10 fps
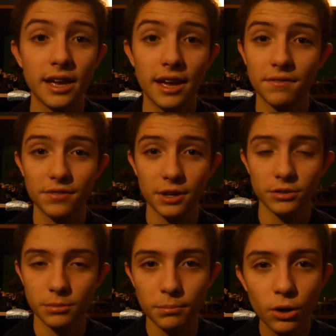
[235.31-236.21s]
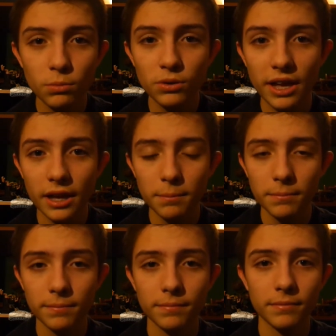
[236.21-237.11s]
If there's a mobile
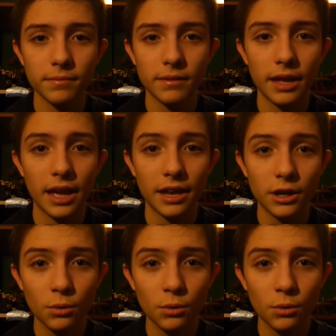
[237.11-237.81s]
game and